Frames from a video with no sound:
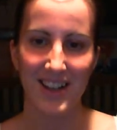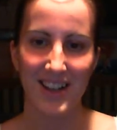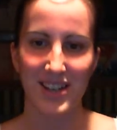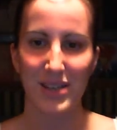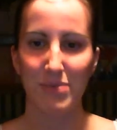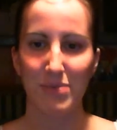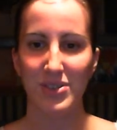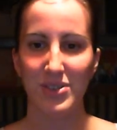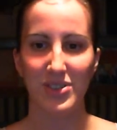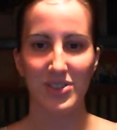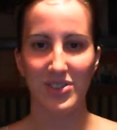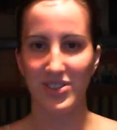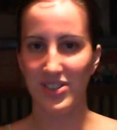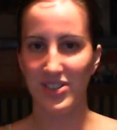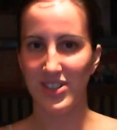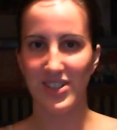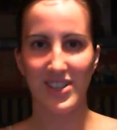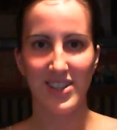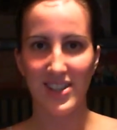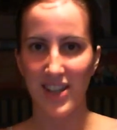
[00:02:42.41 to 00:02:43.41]
Demon Souls
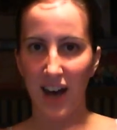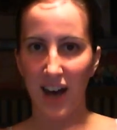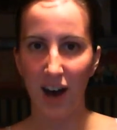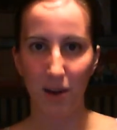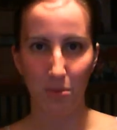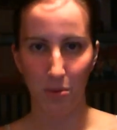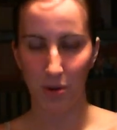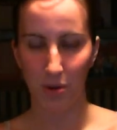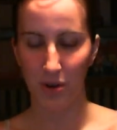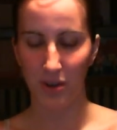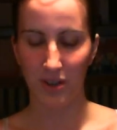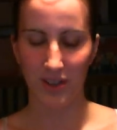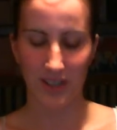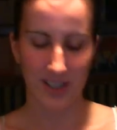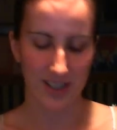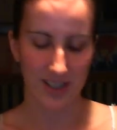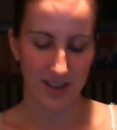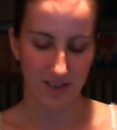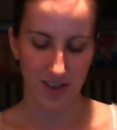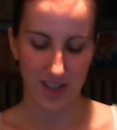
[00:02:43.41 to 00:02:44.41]
is just the hub world
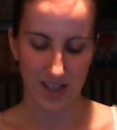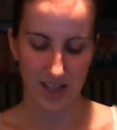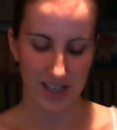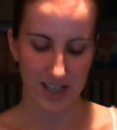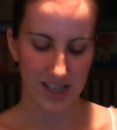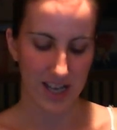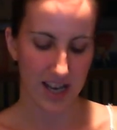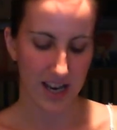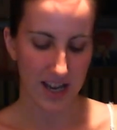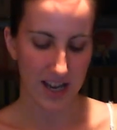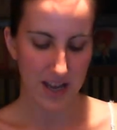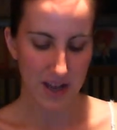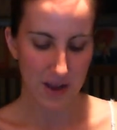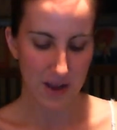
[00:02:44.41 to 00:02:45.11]
and everything like that.